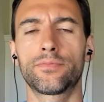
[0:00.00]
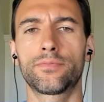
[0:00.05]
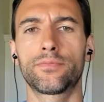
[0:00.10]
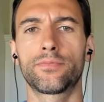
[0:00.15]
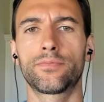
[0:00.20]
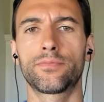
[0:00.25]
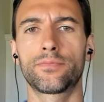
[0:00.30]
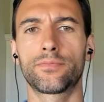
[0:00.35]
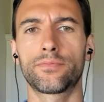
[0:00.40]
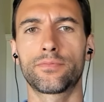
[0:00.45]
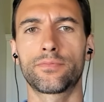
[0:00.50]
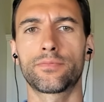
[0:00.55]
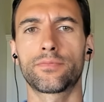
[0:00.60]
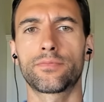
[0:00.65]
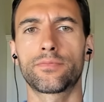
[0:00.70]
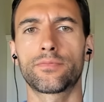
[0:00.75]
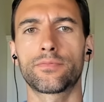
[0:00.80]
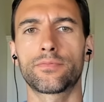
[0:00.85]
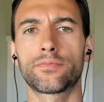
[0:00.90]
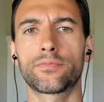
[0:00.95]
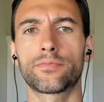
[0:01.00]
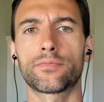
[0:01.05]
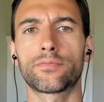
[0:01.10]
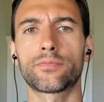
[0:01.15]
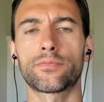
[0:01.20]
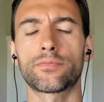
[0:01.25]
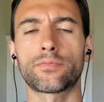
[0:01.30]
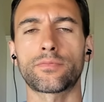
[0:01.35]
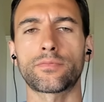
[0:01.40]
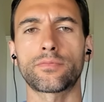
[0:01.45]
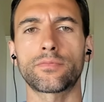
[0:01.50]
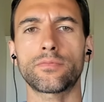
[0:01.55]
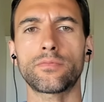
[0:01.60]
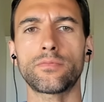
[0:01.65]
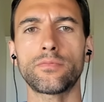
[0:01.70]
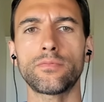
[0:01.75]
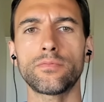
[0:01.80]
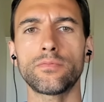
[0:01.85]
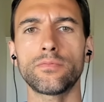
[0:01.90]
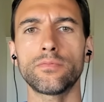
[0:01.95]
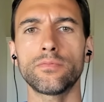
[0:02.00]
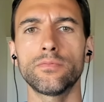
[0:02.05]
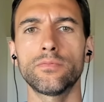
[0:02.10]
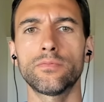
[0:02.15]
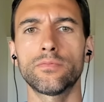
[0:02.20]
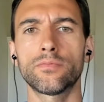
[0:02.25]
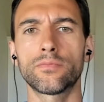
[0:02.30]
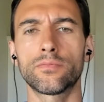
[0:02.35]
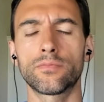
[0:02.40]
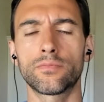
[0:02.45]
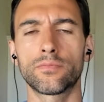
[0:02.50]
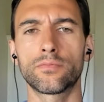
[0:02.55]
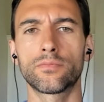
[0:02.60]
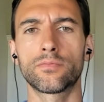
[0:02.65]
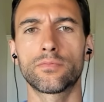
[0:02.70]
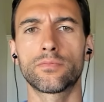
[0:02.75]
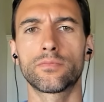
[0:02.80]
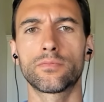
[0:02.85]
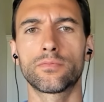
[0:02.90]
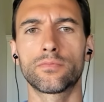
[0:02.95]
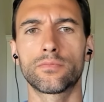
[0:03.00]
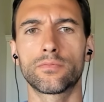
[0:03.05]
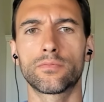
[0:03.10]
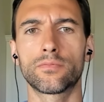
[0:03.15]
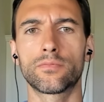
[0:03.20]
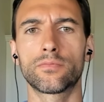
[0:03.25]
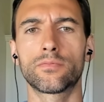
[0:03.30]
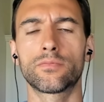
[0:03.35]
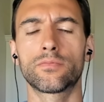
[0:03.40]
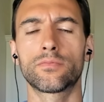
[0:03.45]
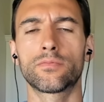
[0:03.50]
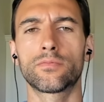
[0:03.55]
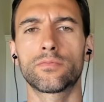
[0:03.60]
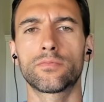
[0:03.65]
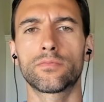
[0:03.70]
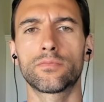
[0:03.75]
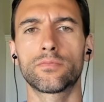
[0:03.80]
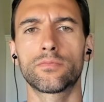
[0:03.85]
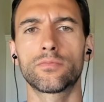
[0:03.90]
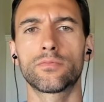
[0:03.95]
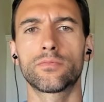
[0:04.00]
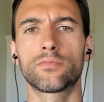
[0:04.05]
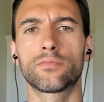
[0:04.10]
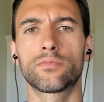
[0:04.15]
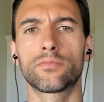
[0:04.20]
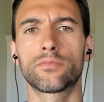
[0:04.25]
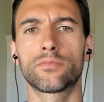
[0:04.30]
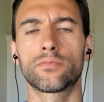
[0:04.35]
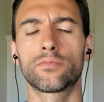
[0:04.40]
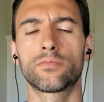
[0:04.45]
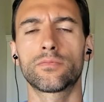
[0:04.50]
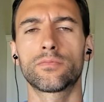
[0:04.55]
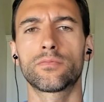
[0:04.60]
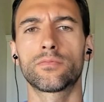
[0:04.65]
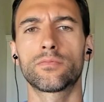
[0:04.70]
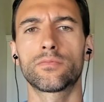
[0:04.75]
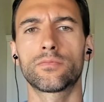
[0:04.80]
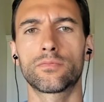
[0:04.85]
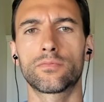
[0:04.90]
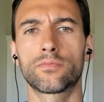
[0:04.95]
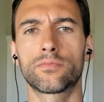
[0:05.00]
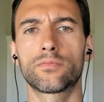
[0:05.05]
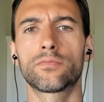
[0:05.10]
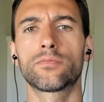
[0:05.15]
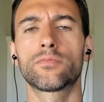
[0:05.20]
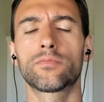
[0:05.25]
[no speech]